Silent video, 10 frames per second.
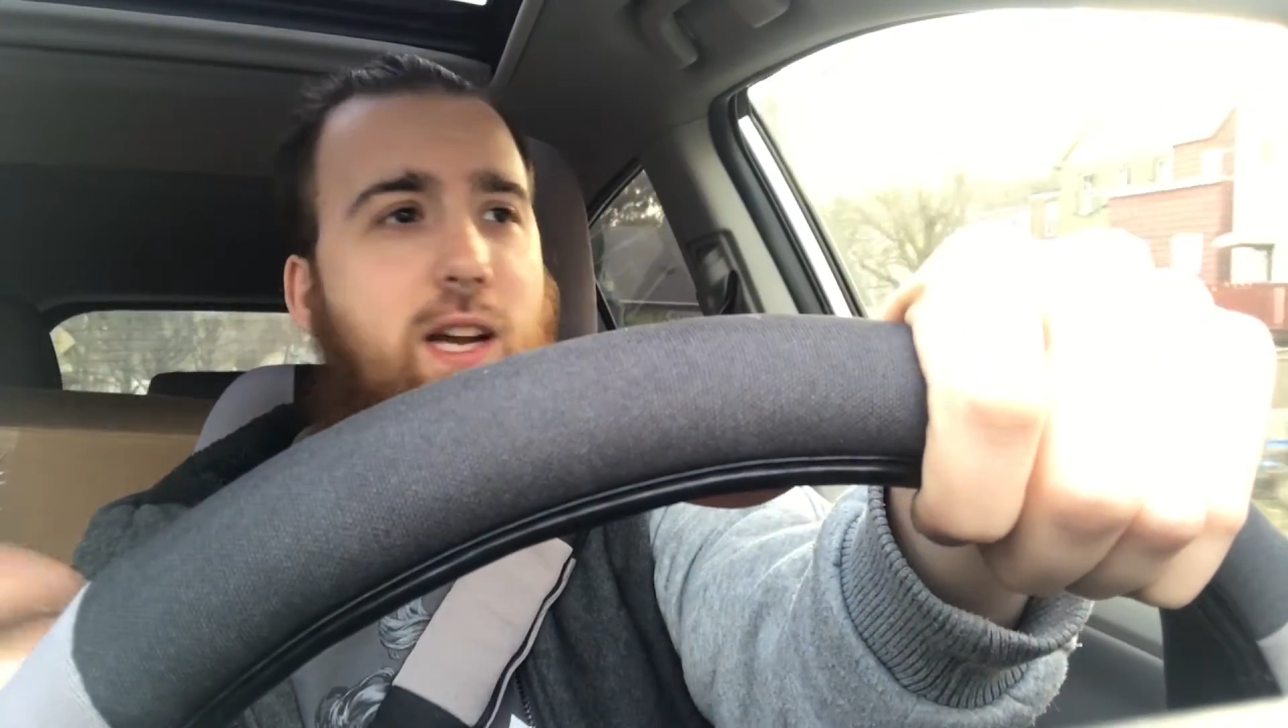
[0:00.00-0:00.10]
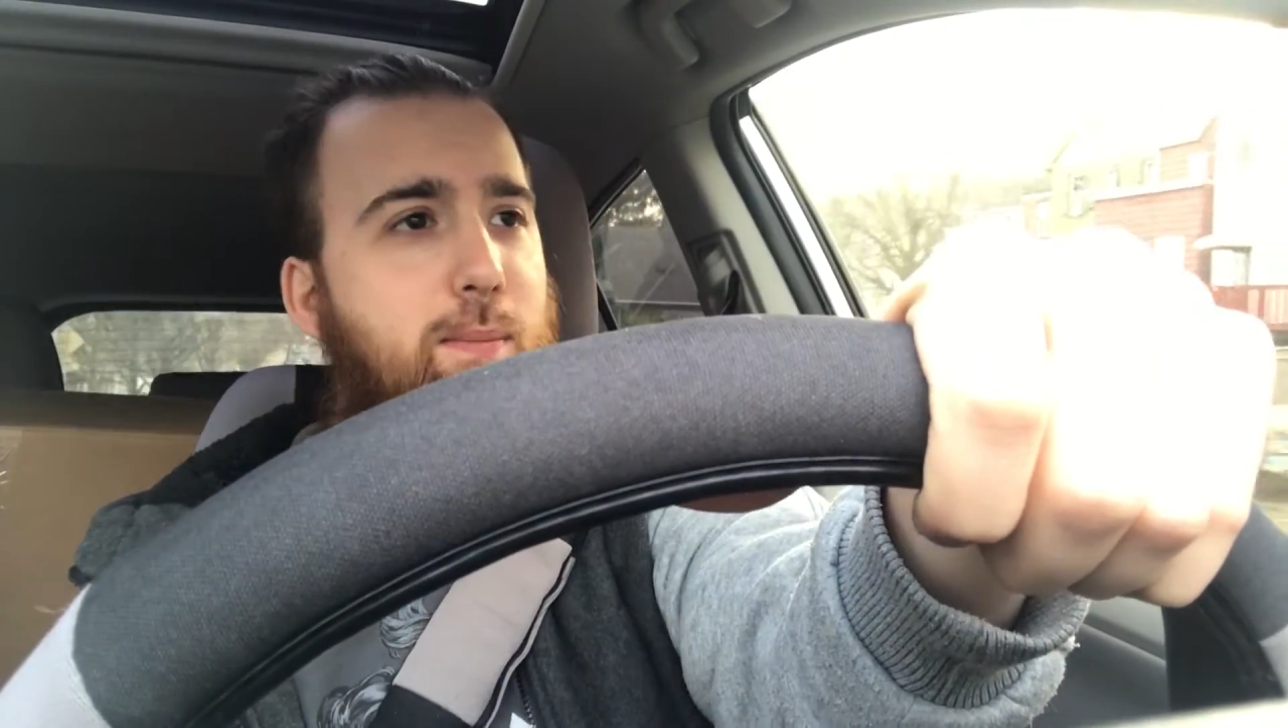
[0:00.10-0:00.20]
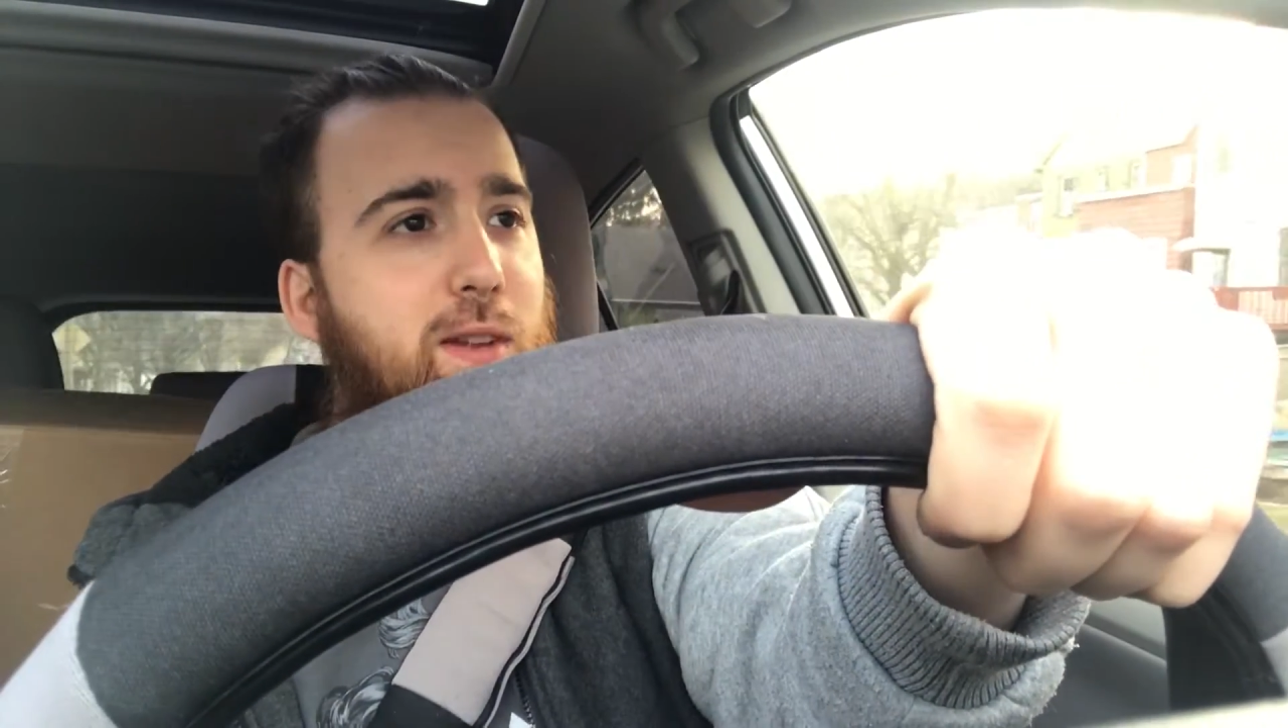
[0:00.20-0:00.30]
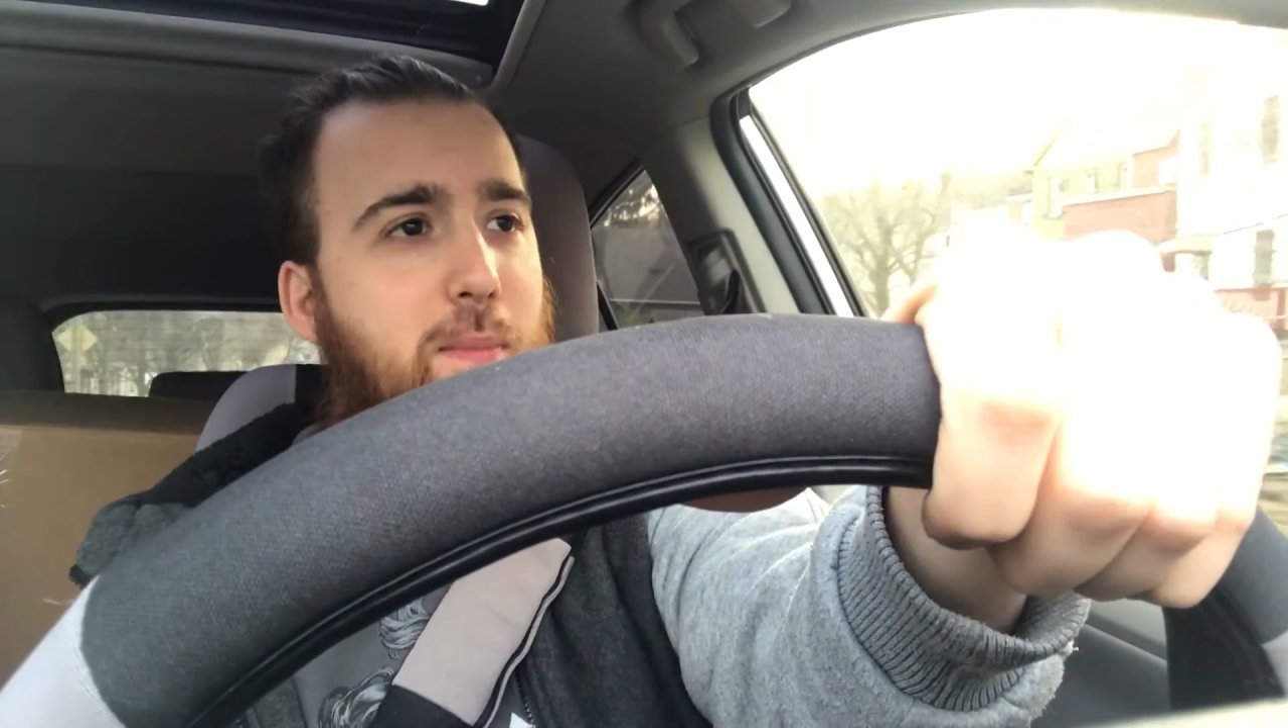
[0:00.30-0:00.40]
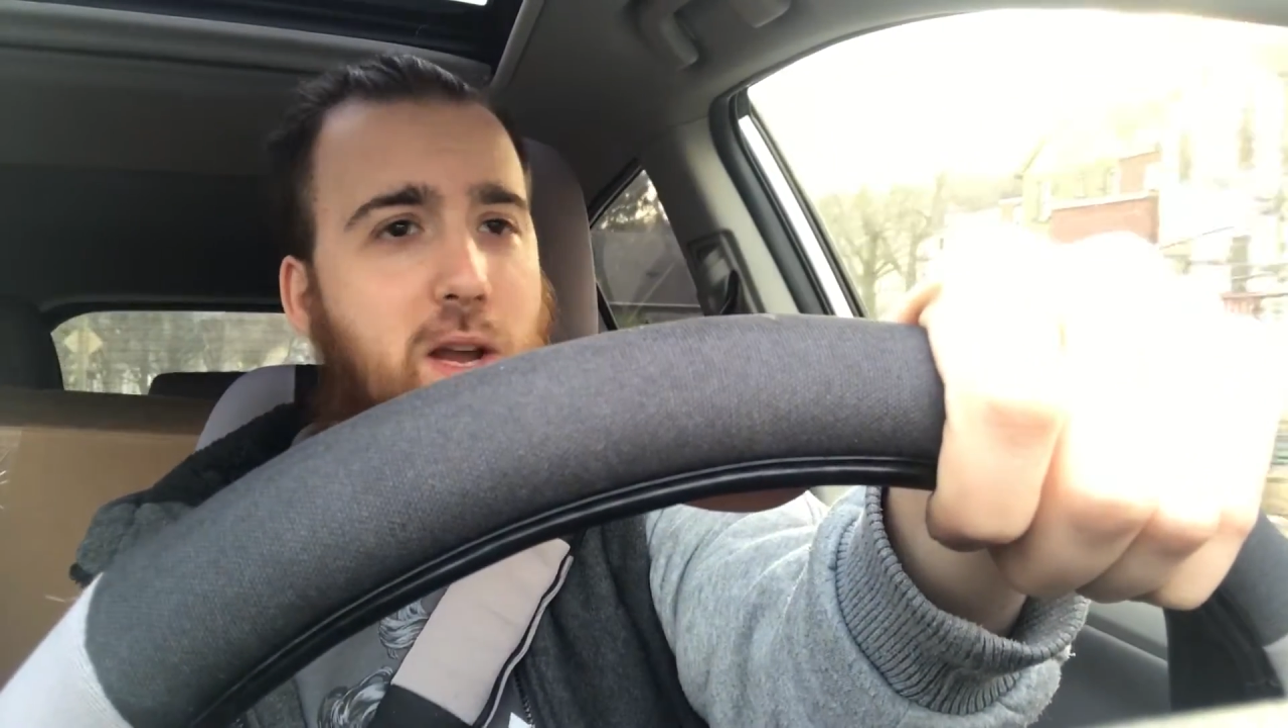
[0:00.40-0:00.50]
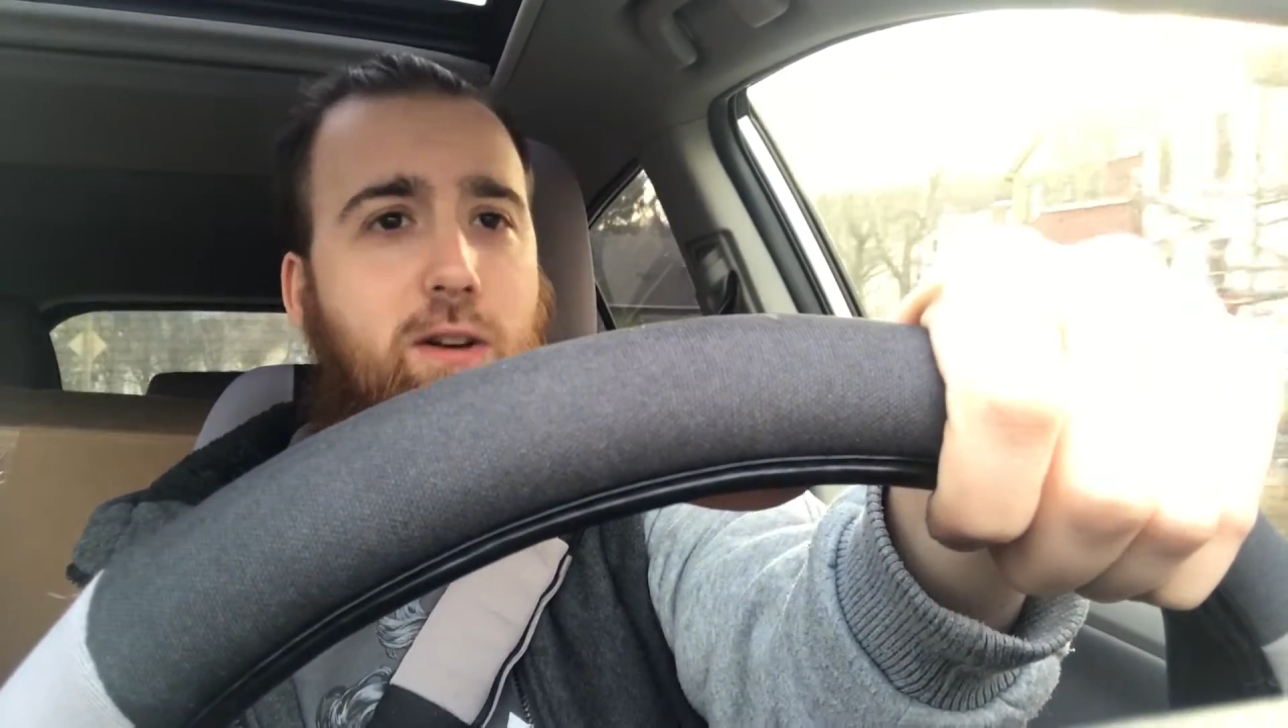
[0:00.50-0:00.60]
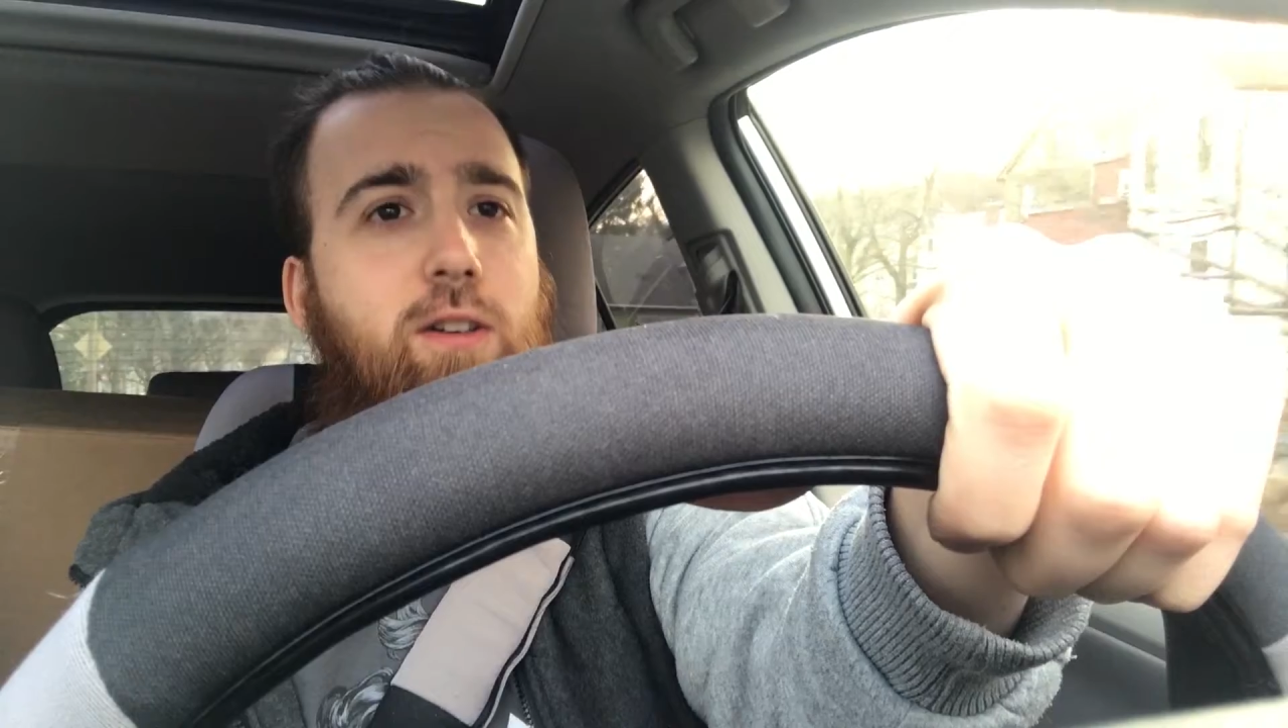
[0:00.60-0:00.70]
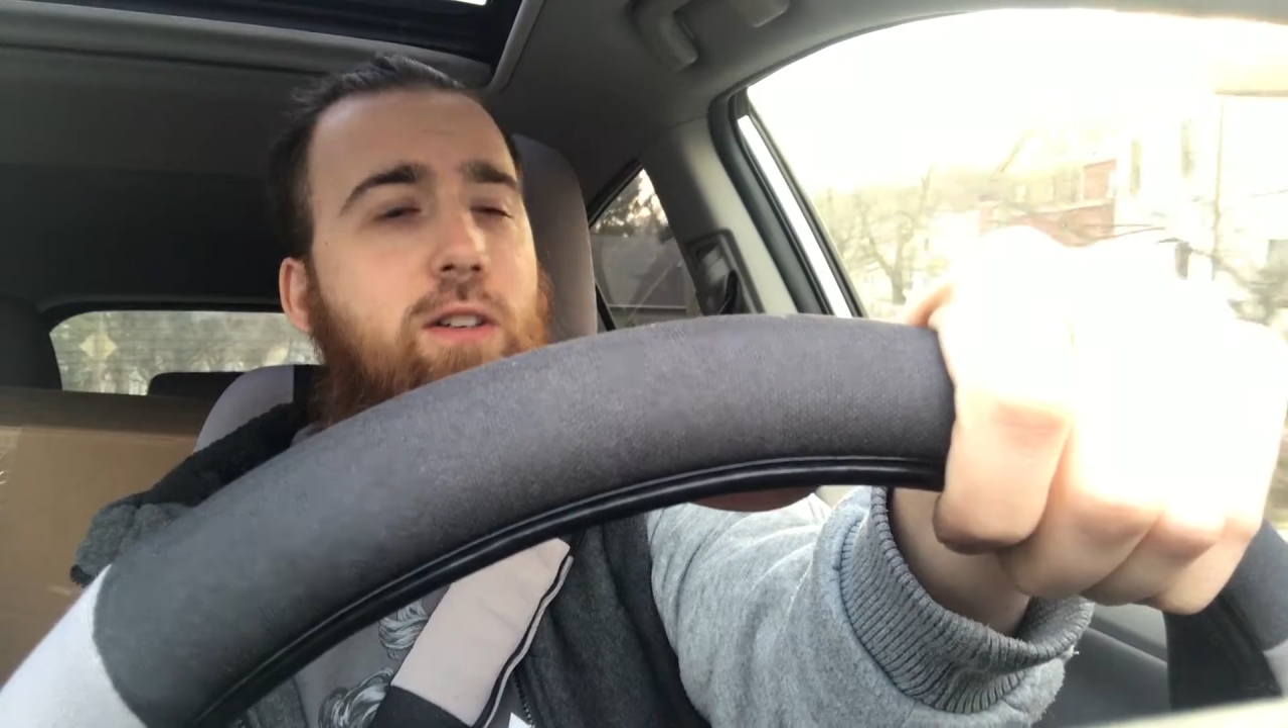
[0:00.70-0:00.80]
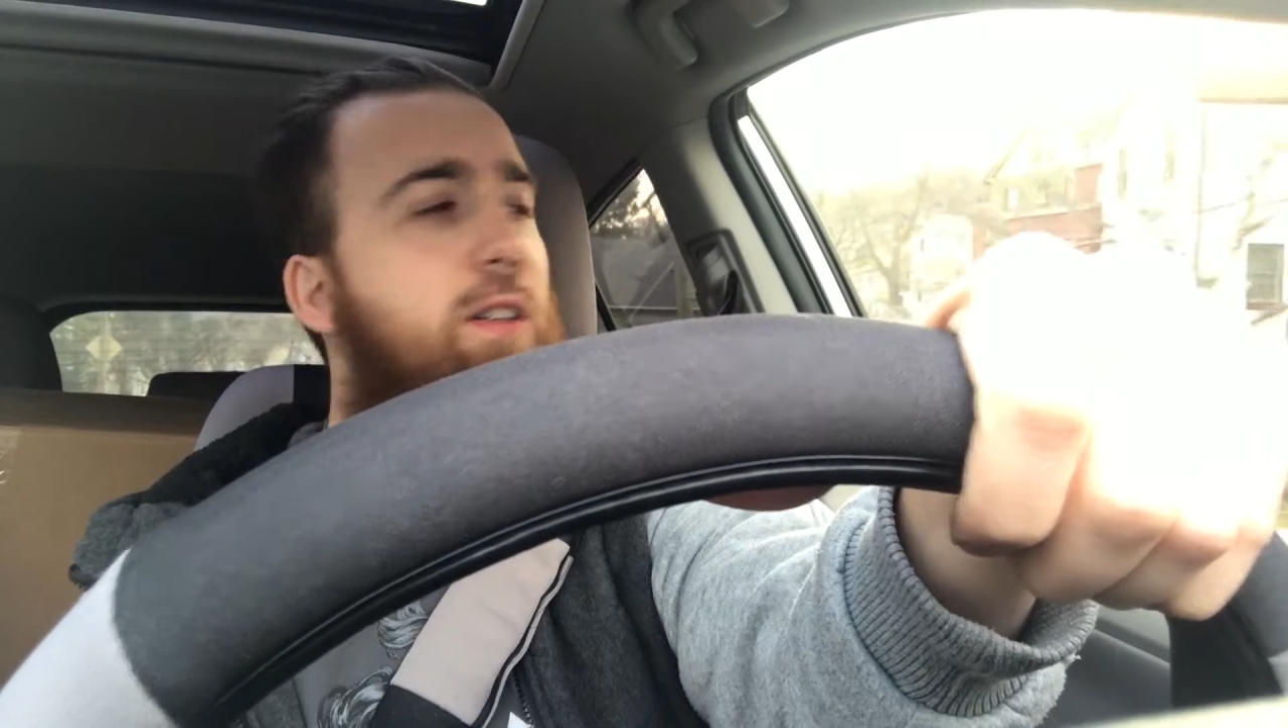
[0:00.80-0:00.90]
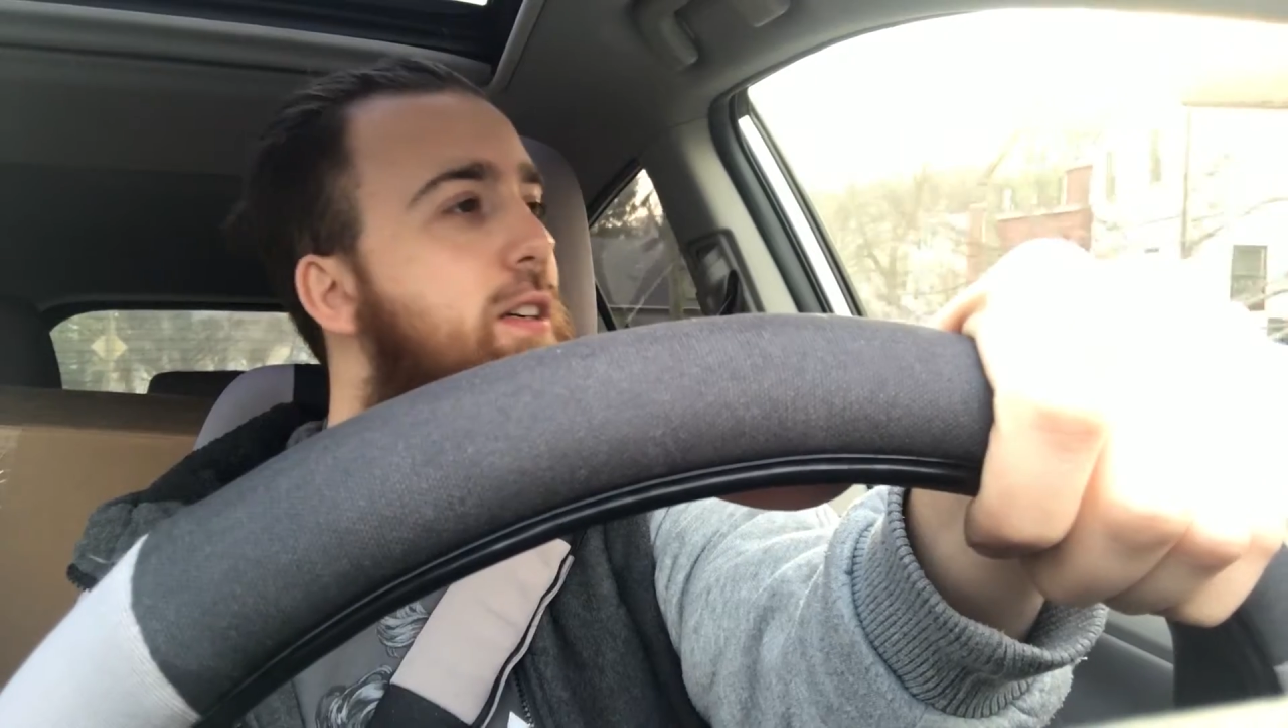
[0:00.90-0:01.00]
timely
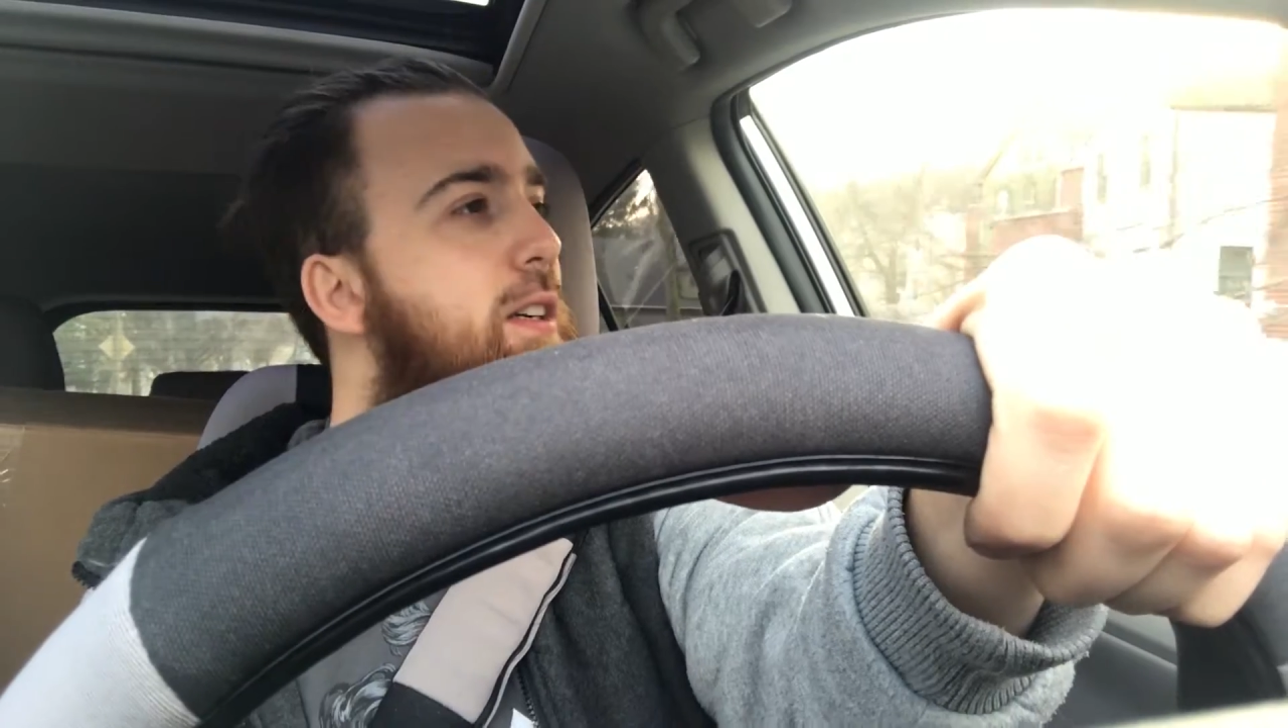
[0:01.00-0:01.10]
manner.